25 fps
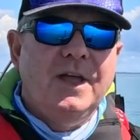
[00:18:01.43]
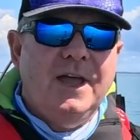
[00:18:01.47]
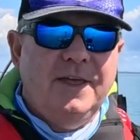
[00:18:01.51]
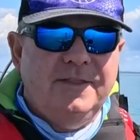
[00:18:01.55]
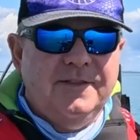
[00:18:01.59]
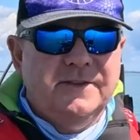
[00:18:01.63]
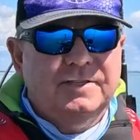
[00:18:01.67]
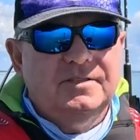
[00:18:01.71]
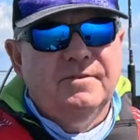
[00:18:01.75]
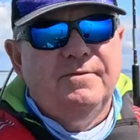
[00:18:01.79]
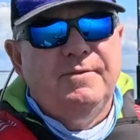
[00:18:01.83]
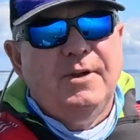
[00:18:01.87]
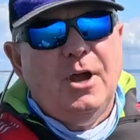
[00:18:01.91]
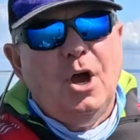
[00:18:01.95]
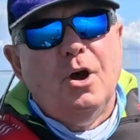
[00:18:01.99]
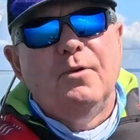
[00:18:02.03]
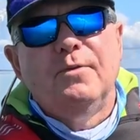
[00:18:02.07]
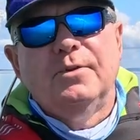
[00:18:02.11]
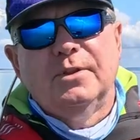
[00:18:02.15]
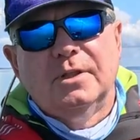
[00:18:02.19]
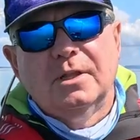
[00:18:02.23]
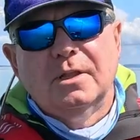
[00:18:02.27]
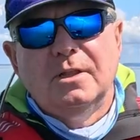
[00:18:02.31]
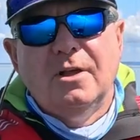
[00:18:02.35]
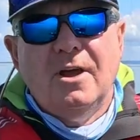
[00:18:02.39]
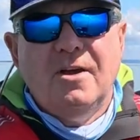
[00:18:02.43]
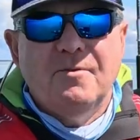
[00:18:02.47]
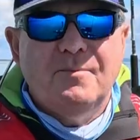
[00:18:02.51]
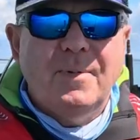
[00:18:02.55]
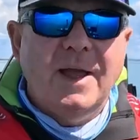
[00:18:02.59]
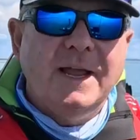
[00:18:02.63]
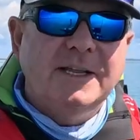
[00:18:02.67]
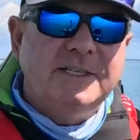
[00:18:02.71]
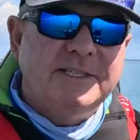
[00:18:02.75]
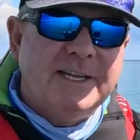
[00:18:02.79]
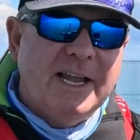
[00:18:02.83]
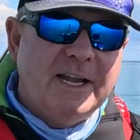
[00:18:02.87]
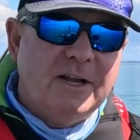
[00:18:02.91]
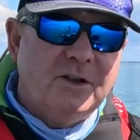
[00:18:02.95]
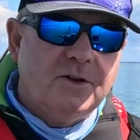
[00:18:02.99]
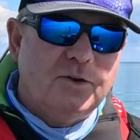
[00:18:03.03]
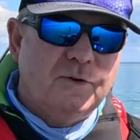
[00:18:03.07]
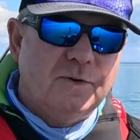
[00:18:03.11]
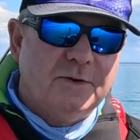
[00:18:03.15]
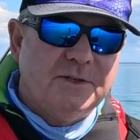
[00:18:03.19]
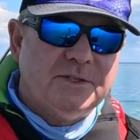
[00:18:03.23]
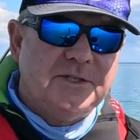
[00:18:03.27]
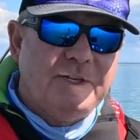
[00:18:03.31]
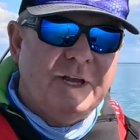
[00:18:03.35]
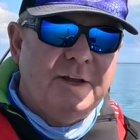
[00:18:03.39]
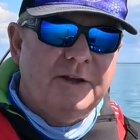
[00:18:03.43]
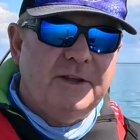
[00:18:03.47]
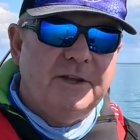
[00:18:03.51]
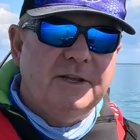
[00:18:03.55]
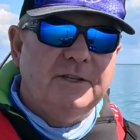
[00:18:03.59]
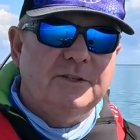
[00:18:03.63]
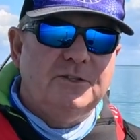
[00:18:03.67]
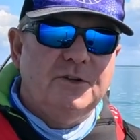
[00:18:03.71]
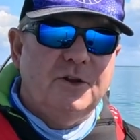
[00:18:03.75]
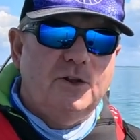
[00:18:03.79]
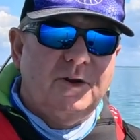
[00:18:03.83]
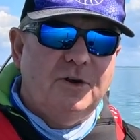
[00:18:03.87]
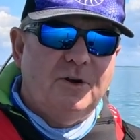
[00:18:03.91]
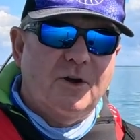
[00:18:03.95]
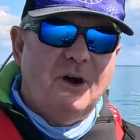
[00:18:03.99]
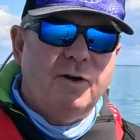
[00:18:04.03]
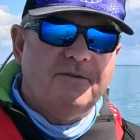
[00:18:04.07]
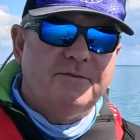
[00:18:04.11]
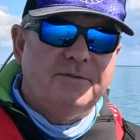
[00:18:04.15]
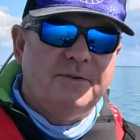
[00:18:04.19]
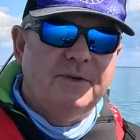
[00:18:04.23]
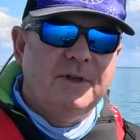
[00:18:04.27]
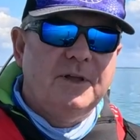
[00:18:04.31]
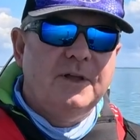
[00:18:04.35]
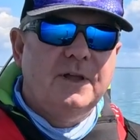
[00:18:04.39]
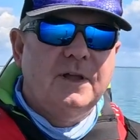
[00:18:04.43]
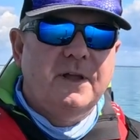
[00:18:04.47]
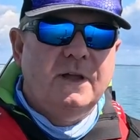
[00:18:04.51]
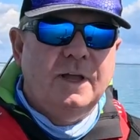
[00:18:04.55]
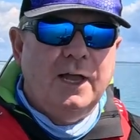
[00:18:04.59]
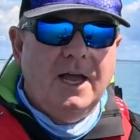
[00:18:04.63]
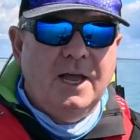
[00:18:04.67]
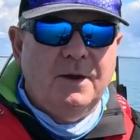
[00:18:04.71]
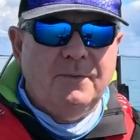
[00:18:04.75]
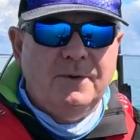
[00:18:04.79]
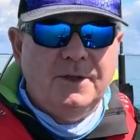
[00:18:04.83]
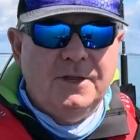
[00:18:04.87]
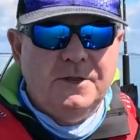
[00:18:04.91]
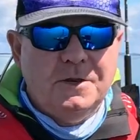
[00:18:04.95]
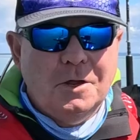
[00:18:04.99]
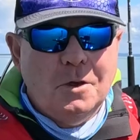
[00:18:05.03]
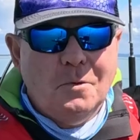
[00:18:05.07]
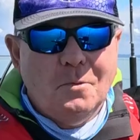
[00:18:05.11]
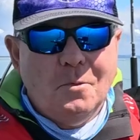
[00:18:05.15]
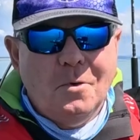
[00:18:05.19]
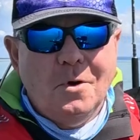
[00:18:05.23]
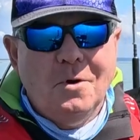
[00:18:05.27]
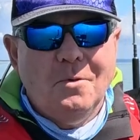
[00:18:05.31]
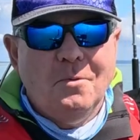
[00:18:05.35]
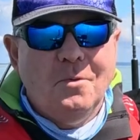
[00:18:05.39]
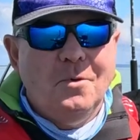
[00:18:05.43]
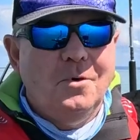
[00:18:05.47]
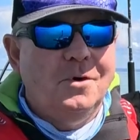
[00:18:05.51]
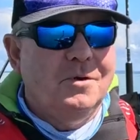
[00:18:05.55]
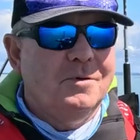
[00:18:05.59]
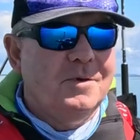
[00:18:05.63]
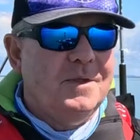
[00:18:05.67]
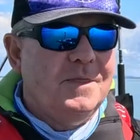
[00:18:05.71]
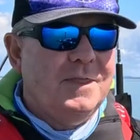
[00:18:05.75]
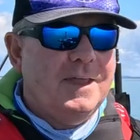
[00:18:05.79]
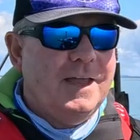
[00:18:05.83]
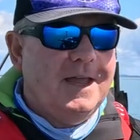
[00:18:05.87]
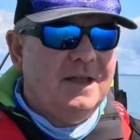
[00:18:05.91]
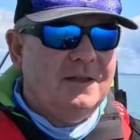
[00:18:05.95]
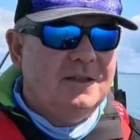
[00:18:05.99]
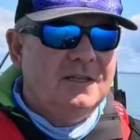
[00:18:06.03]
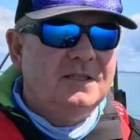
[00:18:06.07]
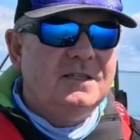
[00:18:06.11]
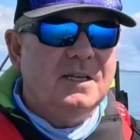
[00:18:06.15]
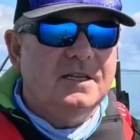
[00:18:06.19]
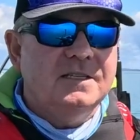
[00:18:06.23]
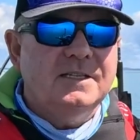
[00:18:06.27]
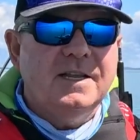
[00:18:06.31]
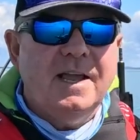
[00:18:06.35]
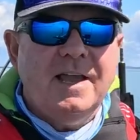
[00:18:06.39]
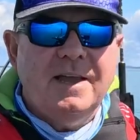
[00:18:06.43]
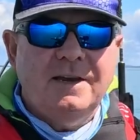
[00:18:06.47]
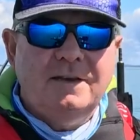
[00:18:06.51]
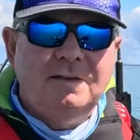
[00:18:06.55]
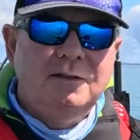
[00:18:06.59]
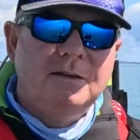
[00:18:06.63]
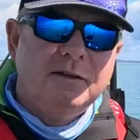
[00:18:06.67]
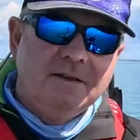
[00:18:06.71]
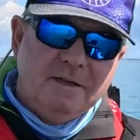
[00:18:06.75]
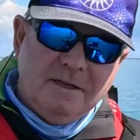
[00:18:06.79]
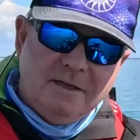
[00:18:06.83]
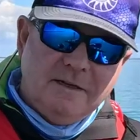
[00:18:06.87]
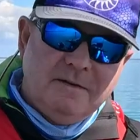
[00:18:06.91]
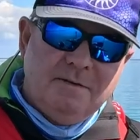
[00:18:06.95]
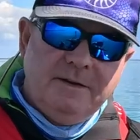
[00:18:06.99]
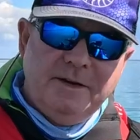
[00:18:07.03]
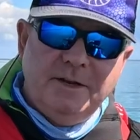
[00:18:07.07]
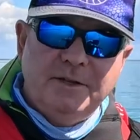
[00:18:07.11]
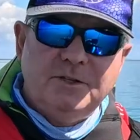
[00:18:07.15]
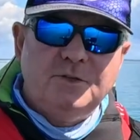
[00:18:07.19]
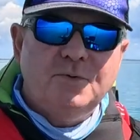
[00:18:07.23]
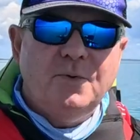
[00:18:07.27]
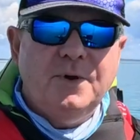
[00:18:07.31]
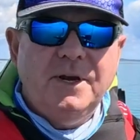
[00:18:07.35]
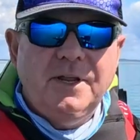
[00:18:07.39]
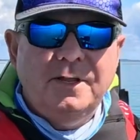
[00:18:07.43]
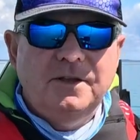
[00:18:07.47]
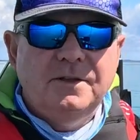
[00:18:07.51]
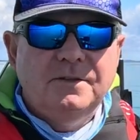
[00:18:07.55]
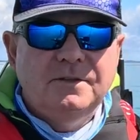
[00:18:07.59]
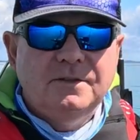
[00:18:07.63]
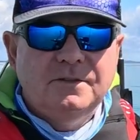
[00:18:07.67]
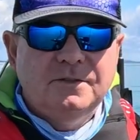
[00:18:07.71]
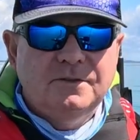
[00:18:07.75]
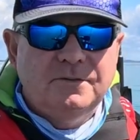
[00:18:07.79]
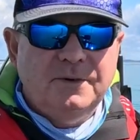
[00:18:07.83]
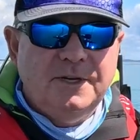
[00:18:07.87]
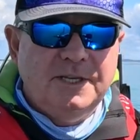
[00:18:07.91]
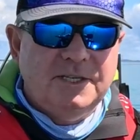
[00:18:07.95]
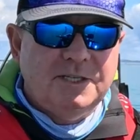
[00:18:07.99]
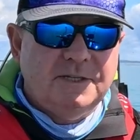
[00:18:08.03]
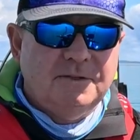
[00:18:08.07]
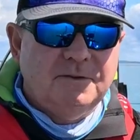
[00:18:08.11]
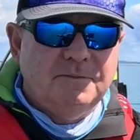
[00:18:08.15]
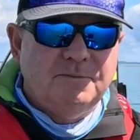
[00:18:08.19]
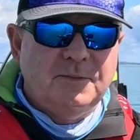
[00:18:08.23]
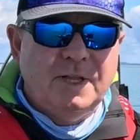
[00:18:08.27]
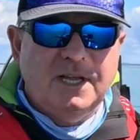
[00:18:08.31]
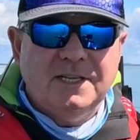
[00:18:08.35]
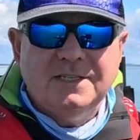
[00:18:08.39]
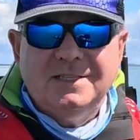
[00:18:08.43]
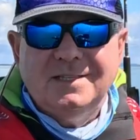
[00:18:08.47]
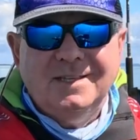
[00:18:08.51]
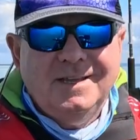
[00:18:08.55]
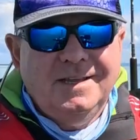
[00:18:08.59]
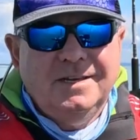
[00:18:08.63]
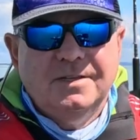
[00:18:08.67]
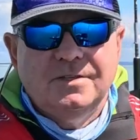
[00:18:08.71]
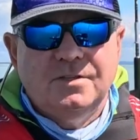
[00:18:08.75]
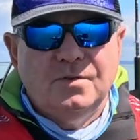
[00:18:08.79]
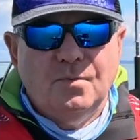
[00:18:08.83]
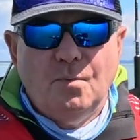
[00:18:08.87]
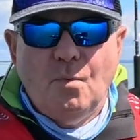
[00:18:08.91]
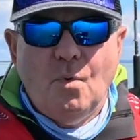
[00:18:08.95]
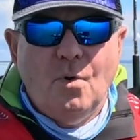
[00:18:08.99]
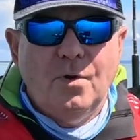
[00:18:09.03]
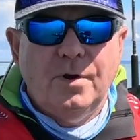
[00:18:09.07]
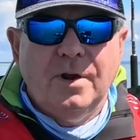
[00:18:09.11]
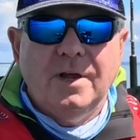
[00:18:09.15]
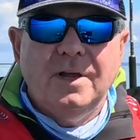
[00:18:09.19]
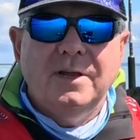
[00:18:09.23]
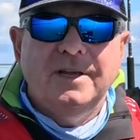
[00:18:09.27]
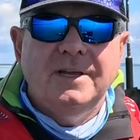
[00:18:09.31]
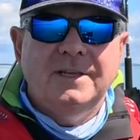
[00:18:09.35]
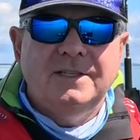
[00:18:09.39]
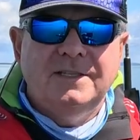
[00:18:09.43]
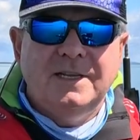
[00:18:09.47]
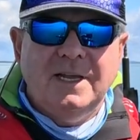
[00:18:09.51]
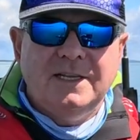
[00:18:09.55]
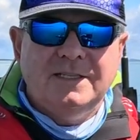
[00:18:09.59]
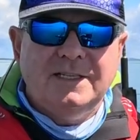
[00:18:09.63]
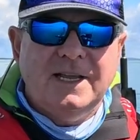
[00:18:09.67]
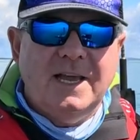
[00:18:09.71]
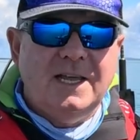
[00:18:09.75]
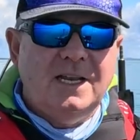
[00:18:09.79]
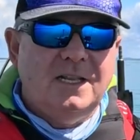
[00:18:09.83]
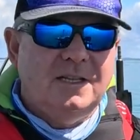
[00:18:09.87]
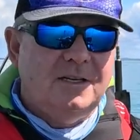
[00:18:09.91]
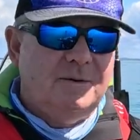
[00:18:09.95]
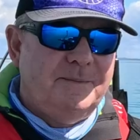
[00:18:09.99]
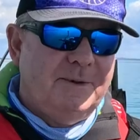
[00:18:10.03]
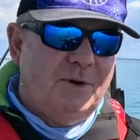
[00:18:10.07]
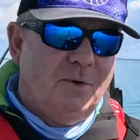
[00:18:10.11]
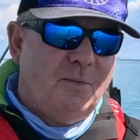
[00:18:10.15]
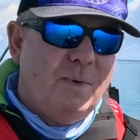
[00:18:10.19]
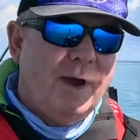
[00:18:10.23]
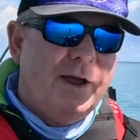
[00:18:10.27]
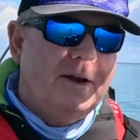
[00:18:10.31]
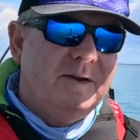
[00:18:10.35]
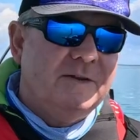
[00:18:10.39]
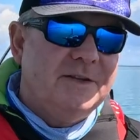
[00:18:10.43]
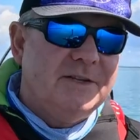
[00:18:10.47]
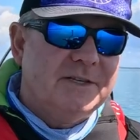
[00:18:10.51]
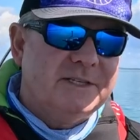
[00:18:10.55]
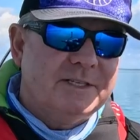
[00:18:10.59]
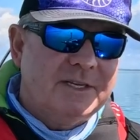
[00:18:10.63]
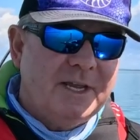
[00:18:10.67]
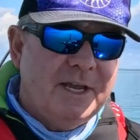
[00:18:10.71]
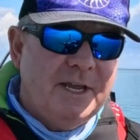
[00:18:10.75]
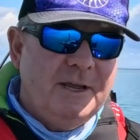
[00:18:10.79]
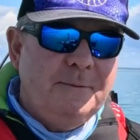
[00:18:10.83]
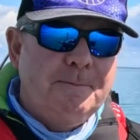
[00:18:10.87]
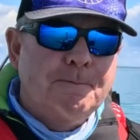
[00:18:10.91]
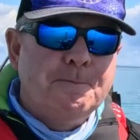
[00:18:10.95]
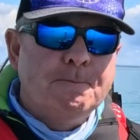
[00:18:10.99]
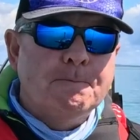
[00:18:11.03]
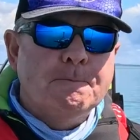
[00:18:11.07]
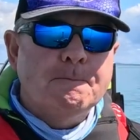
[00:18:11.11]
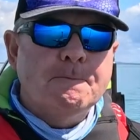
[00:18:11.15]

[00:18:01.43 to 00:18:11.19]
And there's a valve for the live bait tank, of course, so you can turn it off when you don't want water in there. It does add 20 plus litres of water. It does add a little bit of weight on your ski.